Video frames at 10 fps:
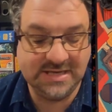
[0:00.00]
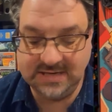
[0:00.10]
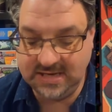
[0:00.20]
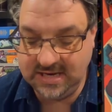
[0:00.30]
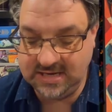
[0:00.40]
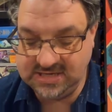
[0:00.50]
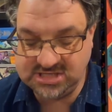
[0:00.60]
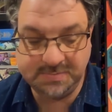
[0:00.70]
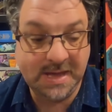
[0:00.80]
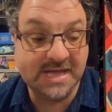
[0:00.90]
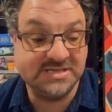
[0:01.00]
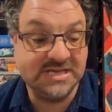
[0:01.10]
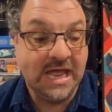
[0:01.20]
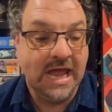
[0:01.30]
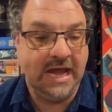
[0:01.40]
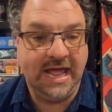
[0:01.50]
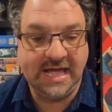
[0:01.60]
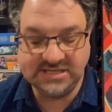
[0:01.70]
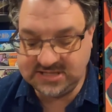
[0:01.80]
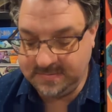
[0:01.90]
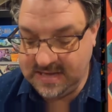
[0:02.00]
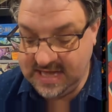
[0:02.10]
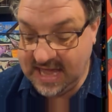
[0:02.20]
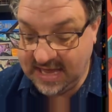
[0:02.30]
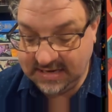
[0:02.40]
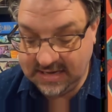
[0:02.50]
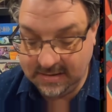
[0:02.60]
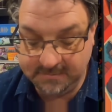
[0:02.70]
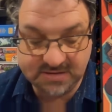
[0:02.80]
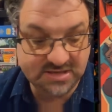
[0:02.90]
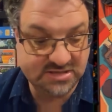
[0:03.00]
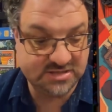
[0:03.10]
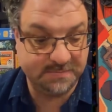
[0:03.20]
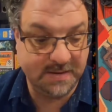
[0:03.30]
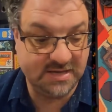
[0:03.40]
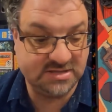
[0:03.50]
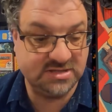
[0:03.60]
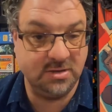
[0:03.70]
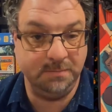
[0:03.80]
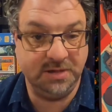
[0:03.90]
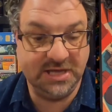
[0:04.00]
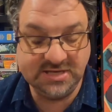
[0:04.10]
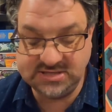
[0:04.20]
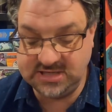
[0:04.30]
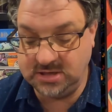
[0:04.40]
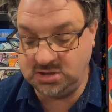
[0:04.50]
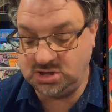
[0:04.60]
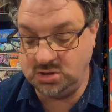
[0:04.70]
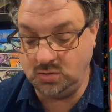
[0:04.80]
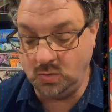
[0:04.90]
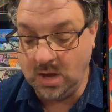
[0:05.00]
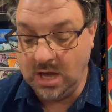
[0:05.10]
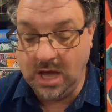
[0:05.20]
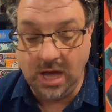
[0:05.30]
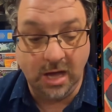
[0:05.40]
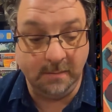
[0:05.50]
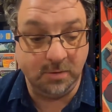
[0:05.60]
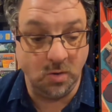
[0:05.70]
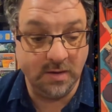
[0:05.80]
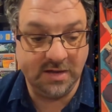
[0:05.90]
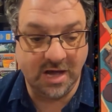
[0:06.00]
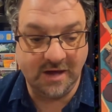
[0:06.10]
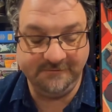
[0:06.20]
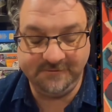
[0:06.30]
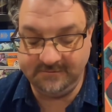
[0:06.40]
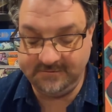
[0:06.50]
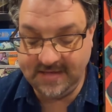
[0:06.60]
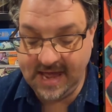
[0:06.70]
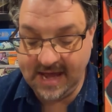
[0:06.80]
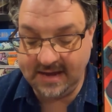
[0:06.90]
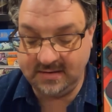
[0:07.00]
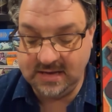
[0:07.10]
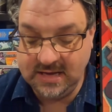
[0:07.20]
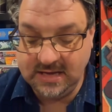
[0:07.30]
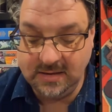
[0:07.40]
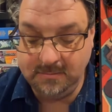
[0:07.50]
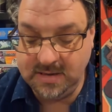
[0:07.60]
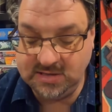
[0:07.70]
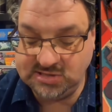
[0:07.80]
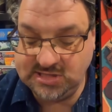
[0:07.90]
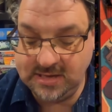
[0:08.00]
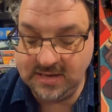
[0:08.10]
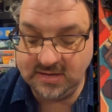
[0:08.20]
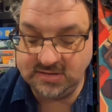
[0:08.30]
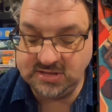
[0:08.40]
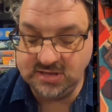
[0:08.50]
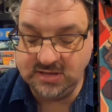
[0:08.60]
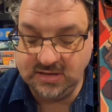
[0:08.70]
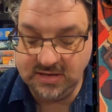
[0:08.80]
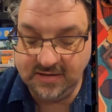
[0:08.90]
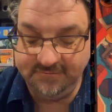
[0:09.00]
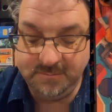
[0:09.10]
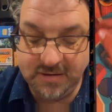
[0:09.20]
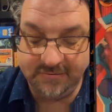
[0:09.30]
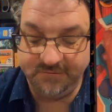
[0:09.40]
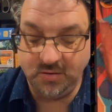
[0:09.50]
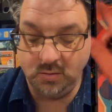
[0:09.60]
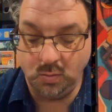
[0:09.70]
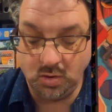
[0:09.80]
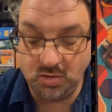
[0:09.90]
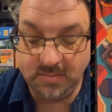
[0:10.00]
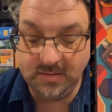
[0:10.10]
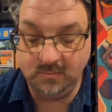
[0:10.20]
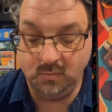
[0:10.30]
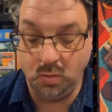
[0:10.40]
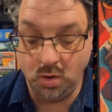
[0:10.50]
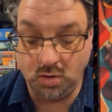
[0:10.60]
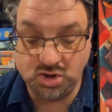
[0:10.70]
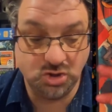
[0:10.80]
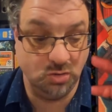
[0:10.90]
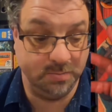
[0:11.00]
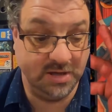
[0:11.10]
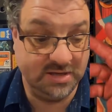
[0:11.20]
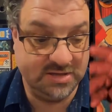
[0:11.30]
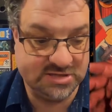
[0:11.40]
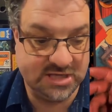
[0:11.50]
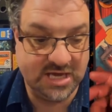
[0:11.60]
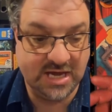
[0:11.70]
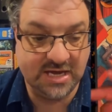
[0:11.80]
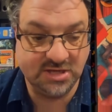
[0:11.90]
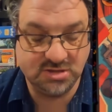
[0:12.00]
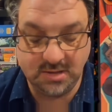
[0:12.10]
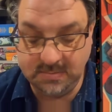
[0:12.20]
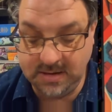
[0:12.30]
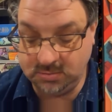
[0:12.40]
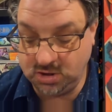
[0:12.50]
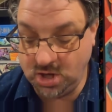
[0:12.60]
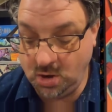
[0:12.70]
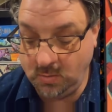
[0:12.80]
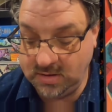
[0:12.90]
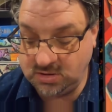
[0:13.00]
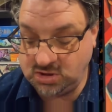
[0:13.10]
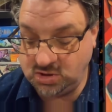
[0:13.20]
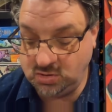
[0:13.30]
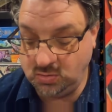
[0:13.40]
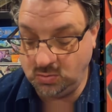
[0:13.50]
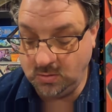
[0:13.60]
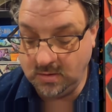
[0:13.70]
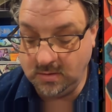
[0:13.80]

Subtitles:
in any space. It has to be an empty space to place into. Going off of that, it means that if Bigfoot were to play Disengage and be able to go into